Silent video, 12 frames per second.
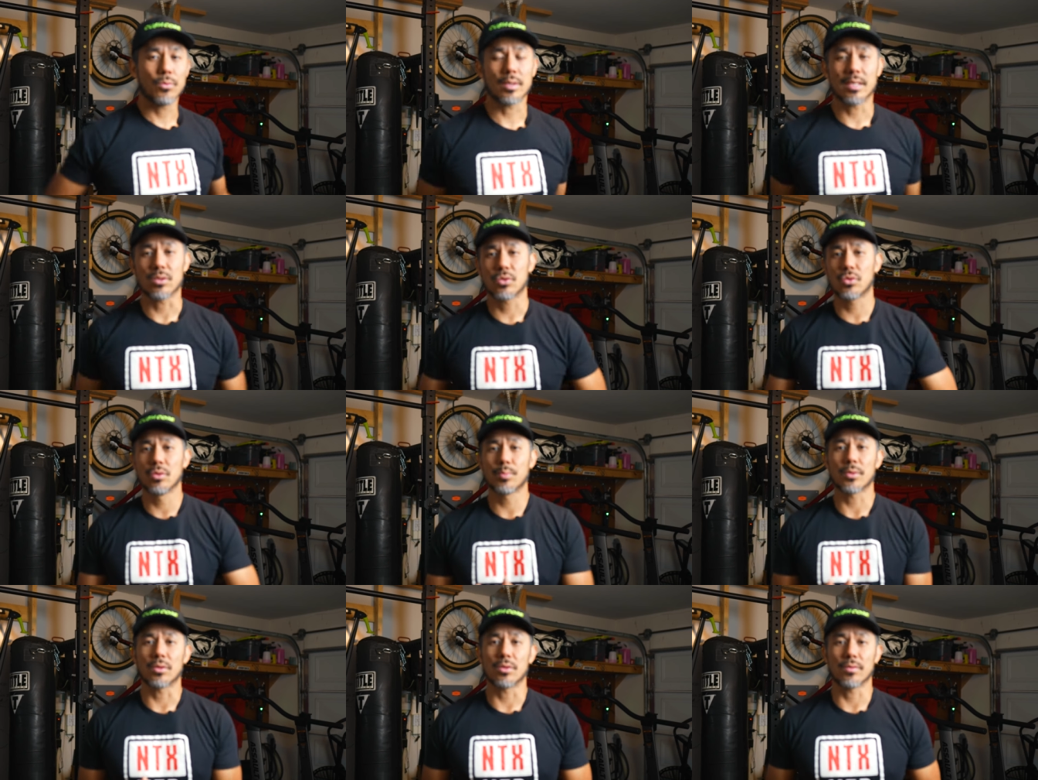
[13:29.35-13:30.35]
would get
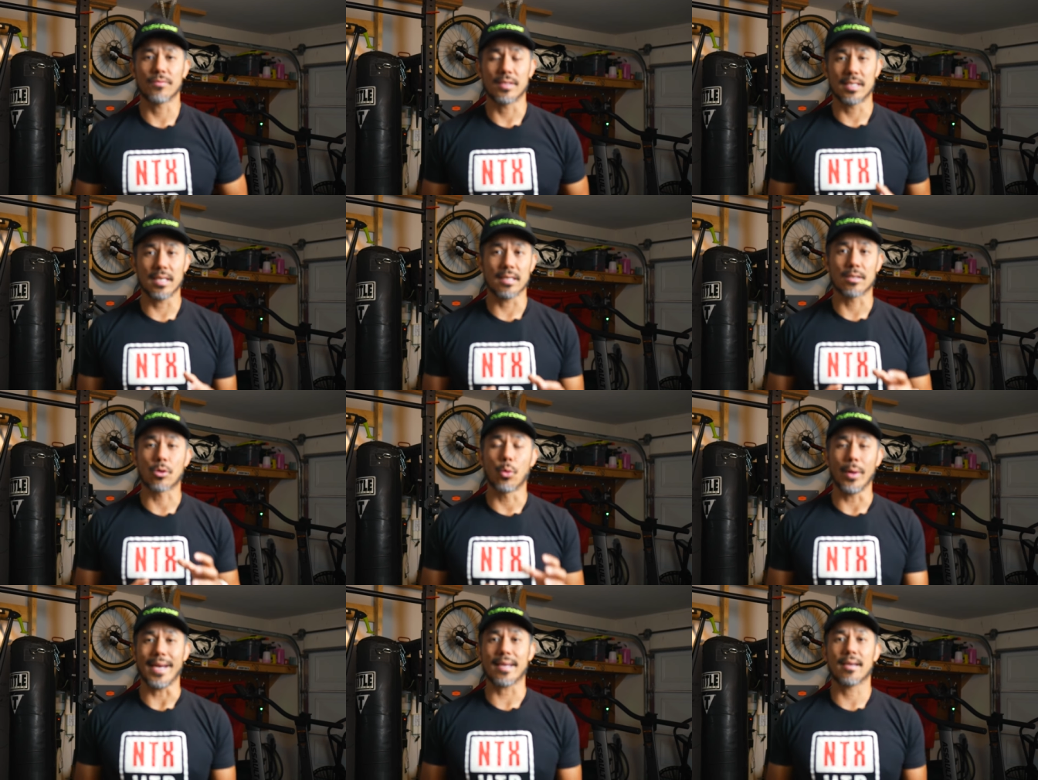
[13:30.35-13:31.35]
super fatigued
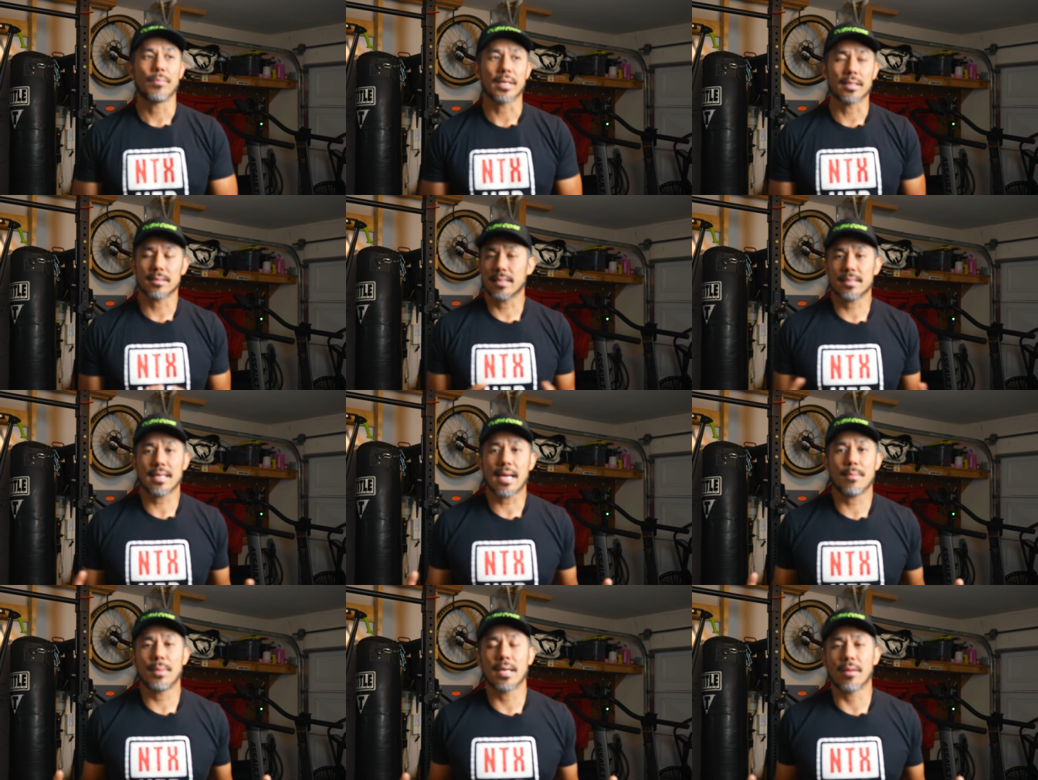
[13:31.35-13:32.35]
quick because I just
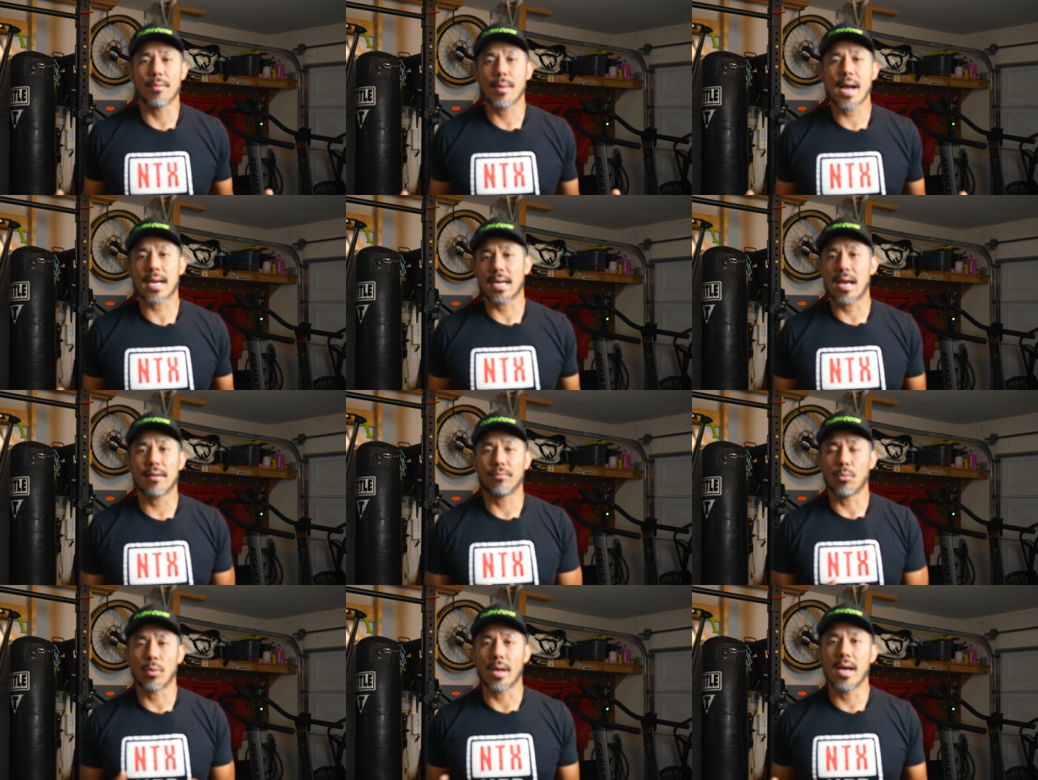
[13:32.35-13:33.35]
hadn't been on the bike and I
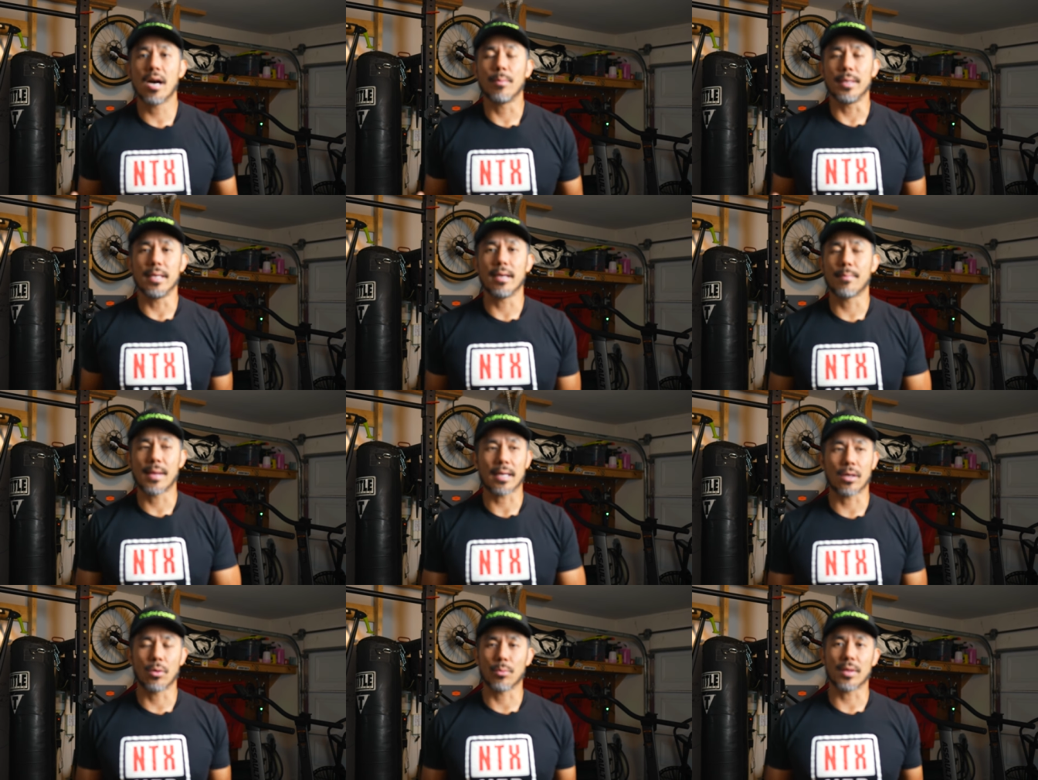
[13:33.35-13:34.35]
haven't worn a helmet. I'm
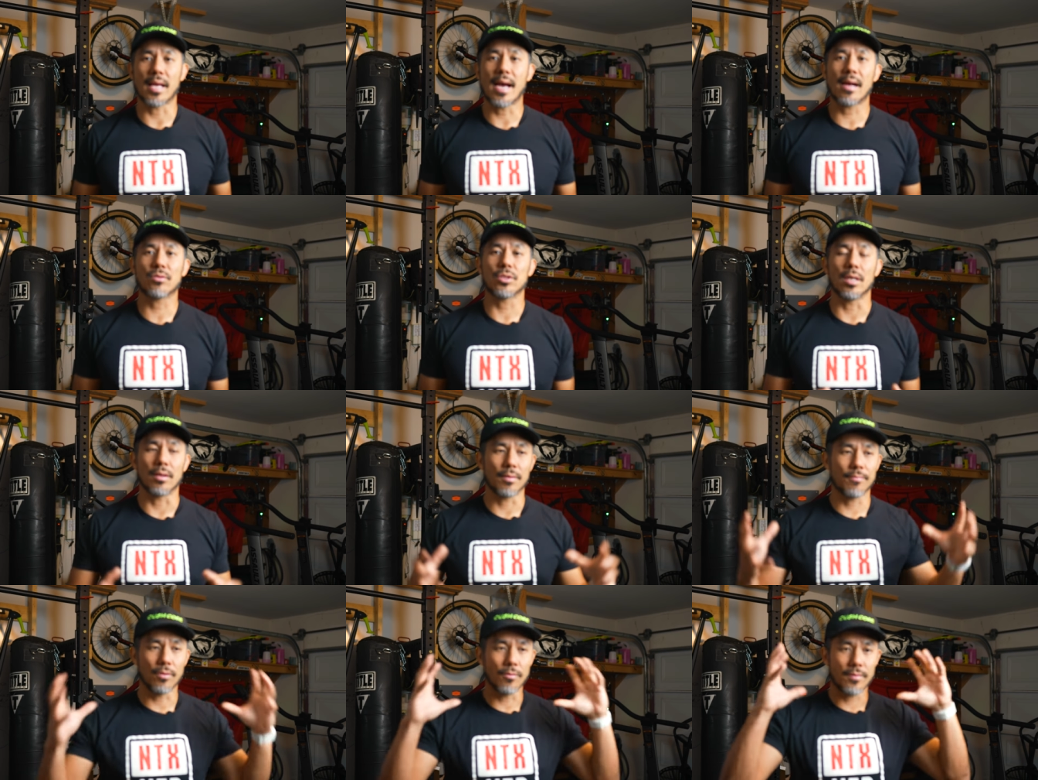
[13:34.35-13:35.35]
not going with a half shell.
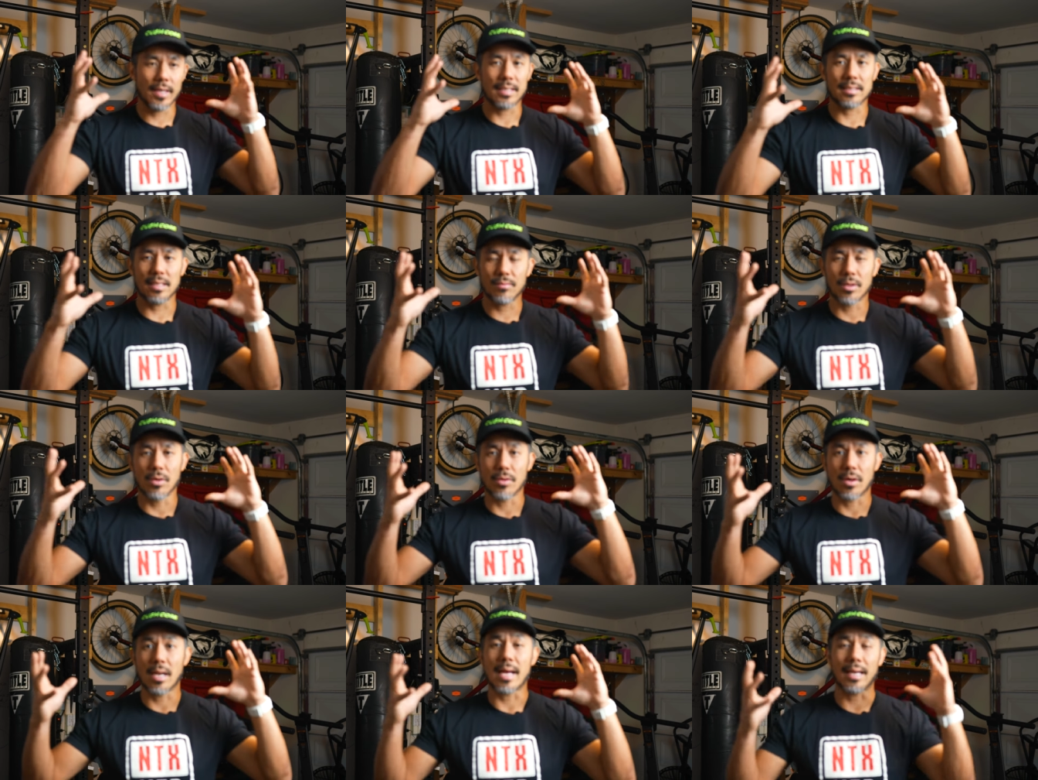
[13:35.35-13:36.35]
The full face, even though
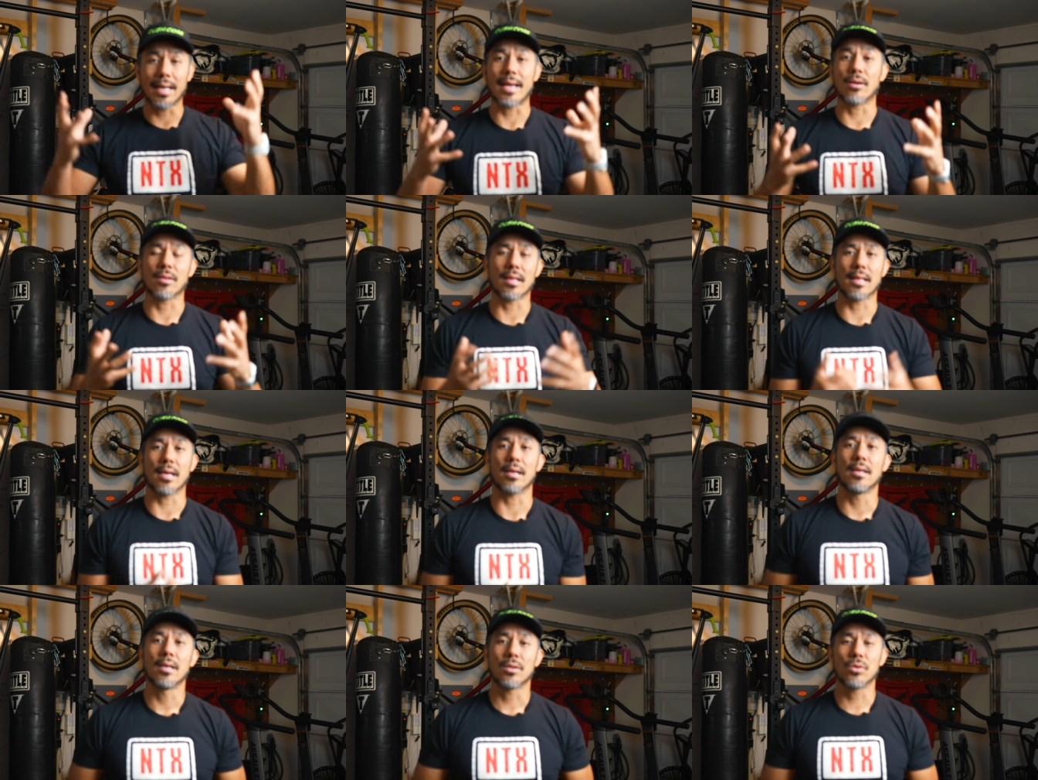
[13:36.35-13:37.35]
they're a lot lighter than
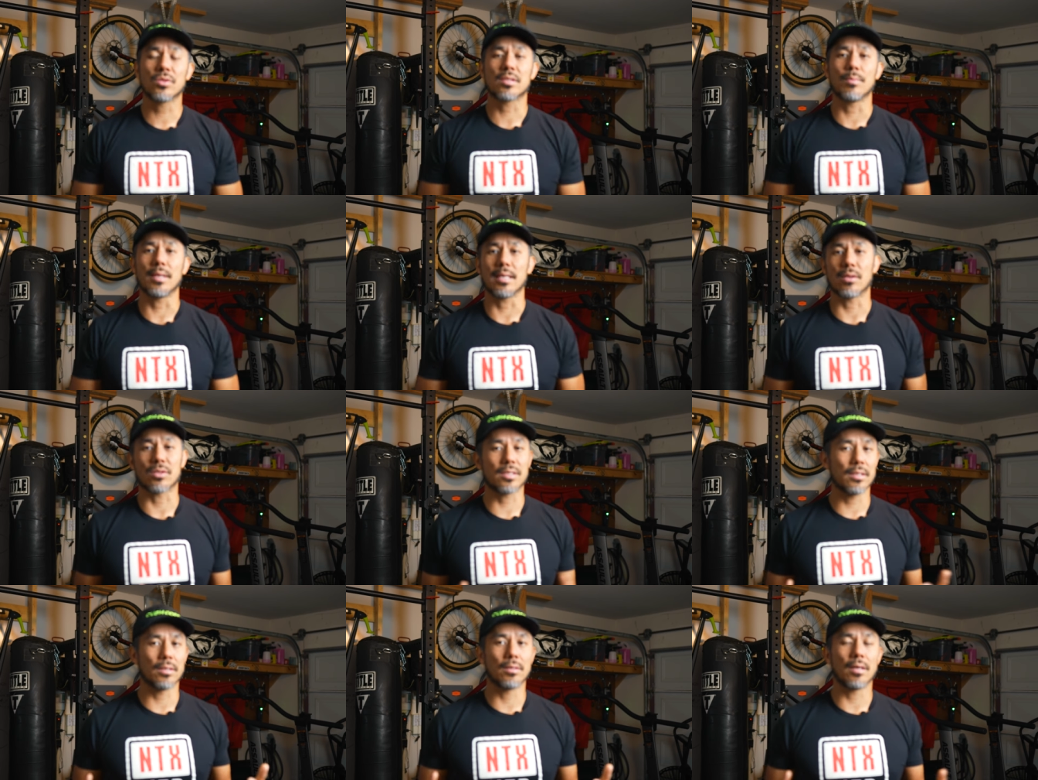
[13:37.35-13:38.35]
they used to be, they're
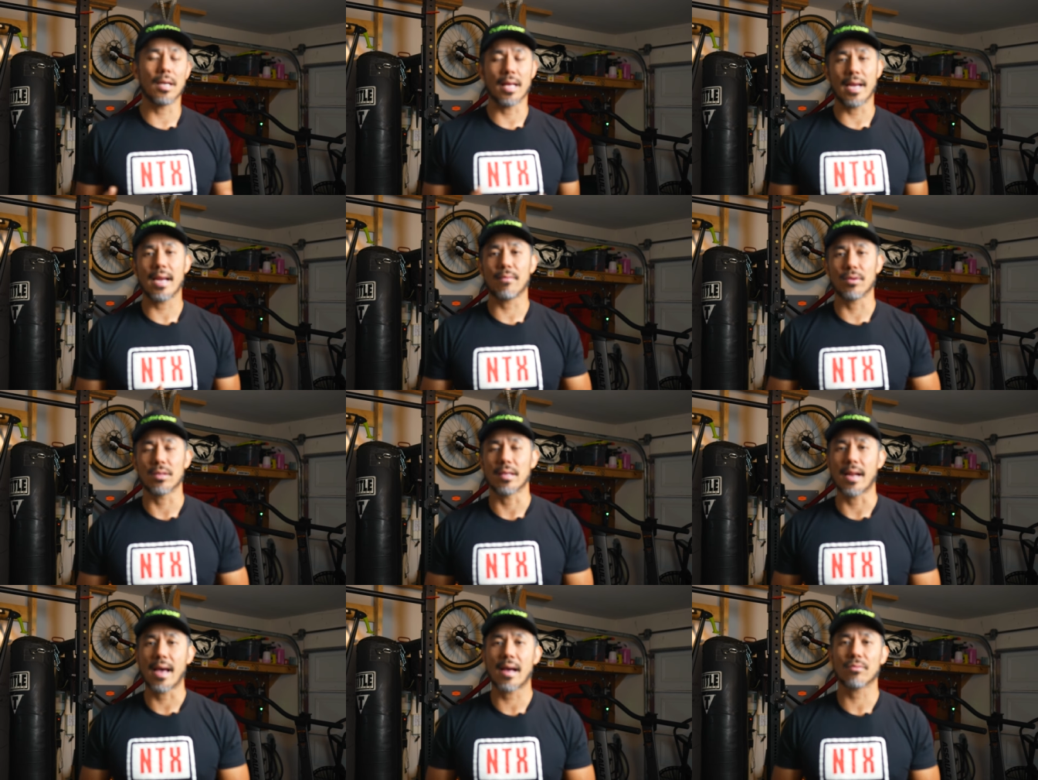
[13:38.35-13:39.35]
still a lot heavier
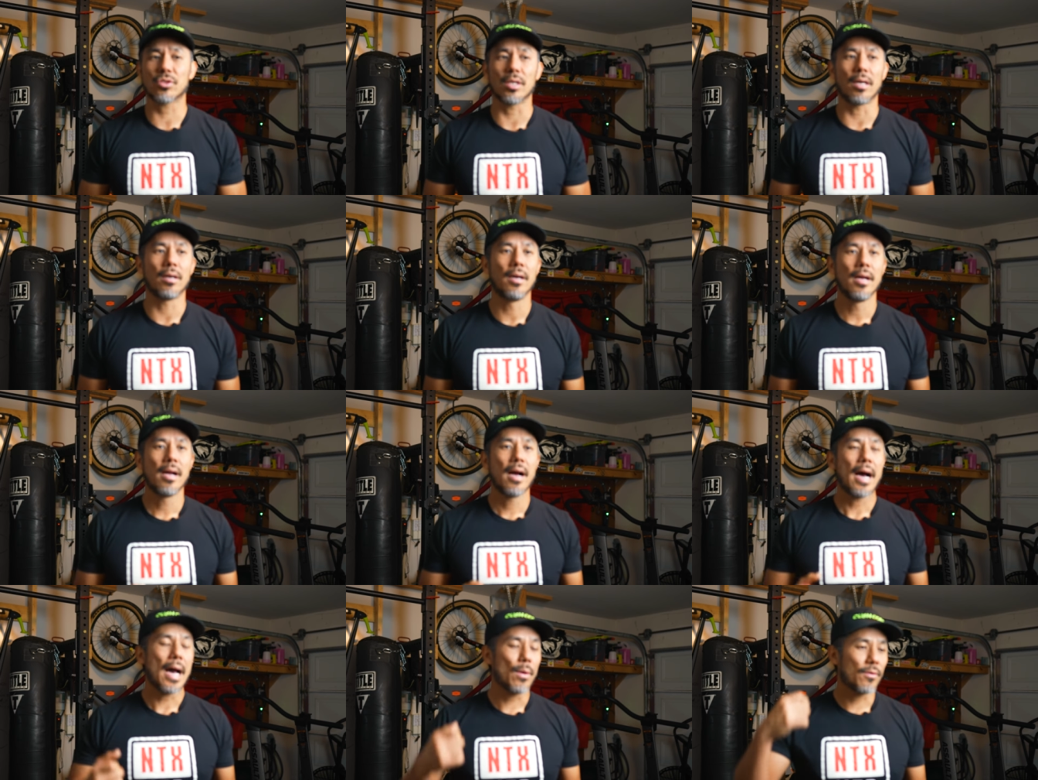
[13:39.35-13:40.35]
than a half shell.
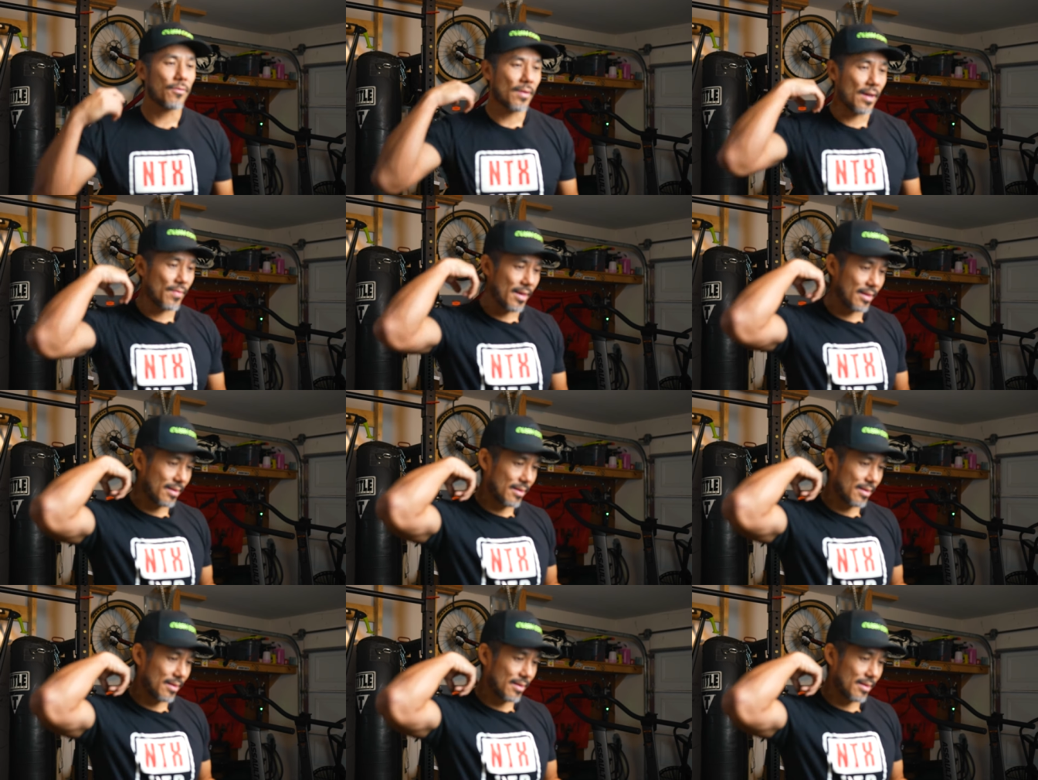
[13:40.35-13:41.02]
I would find that